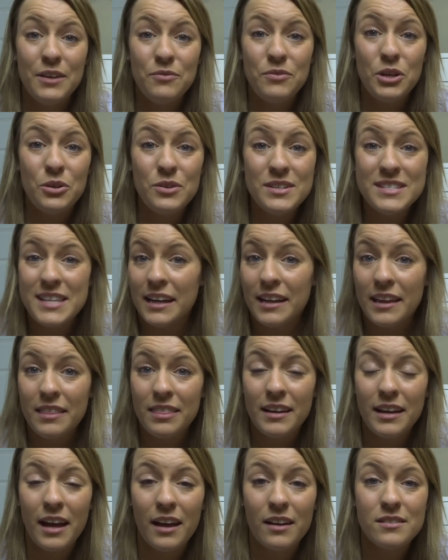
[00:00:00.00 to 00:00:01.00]
if there is
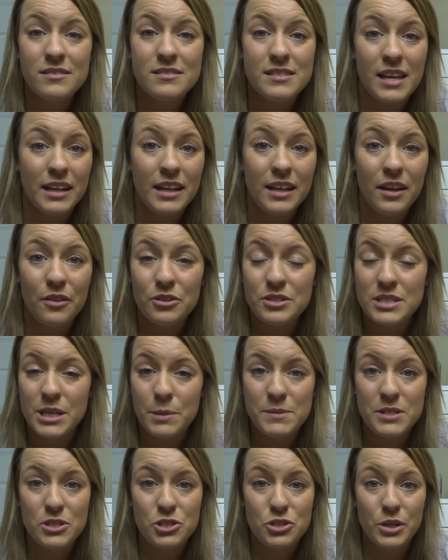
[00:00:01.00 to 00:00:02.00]
anything else, any other
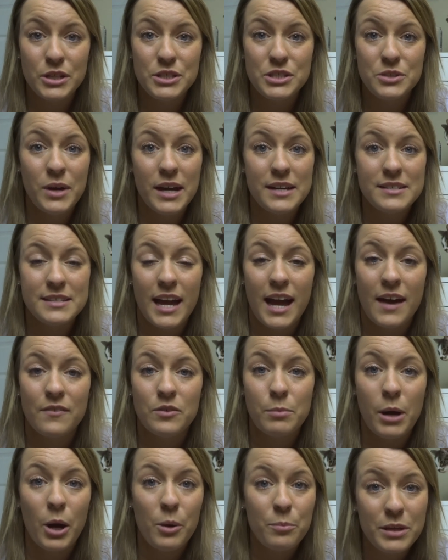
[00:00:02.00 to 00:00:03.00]
tips and tricks you guys have
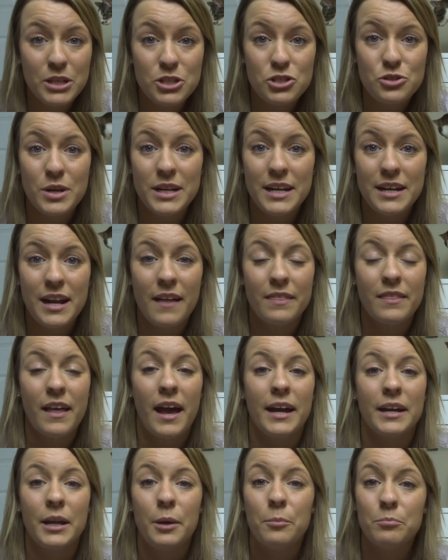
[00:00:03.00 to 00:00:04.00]
about pin trading
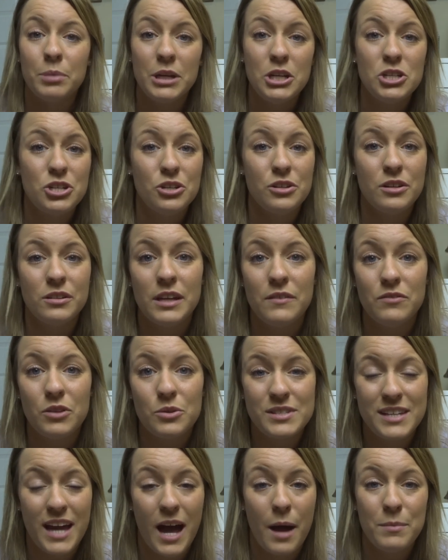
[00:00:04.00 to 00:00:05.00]
online, be sure to leave
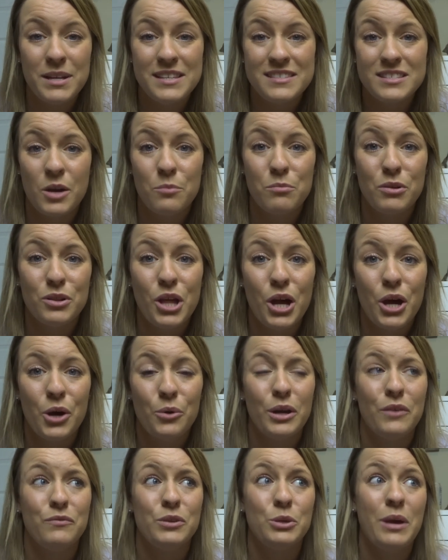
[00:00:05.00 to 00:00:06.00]
those comments down
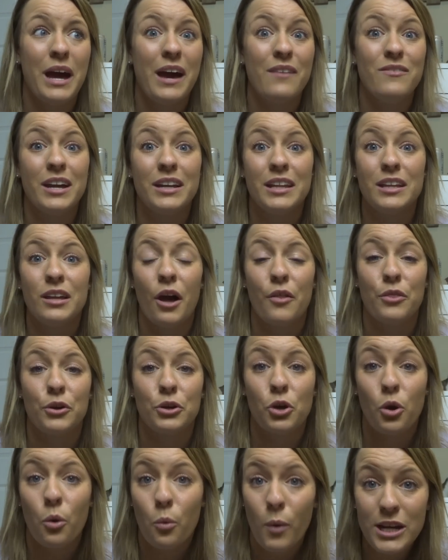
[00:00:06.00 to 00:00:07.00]
below. If you have any
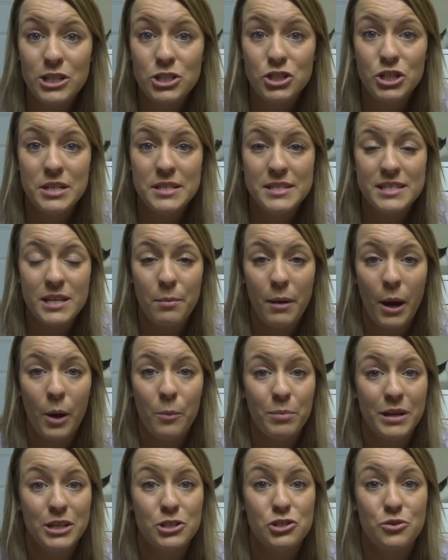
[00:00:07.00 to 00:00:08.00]
other questions
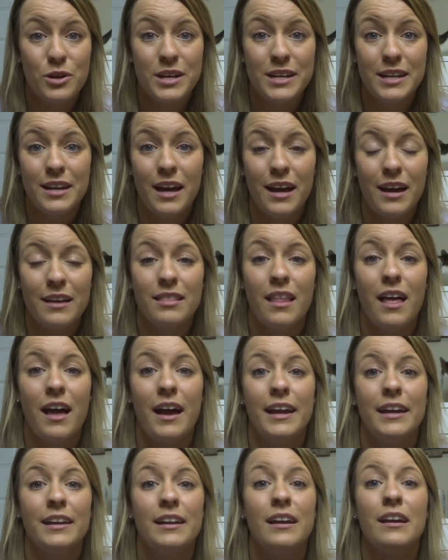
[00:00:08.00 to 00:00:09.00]
about pin trading
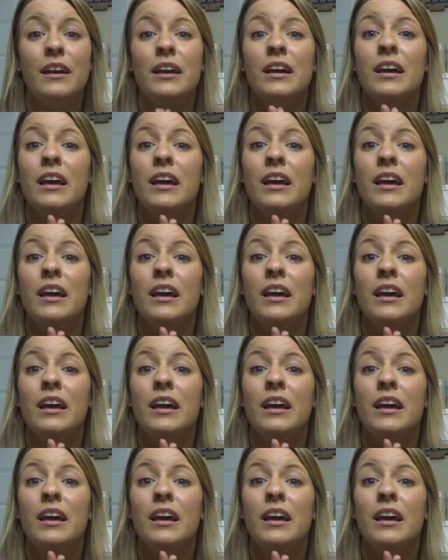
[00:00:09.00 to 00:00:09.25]
online,